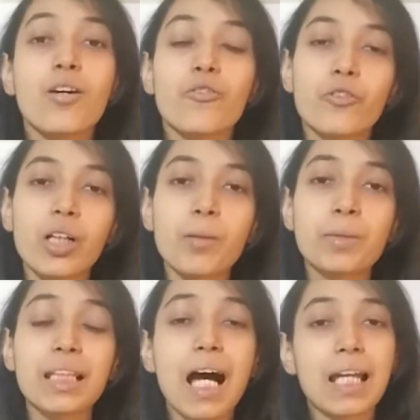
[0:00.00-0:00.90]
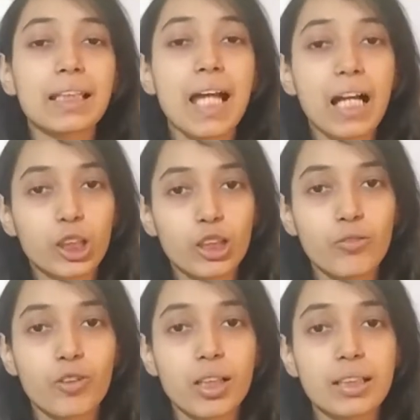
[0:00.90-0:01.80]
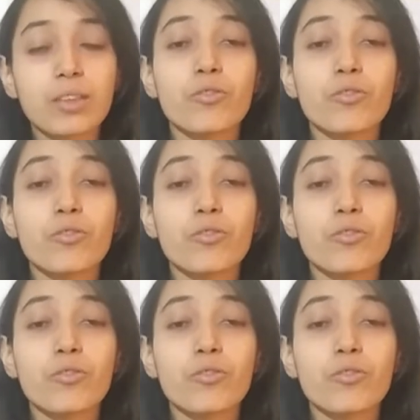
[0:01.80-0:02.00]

Verbs are the action words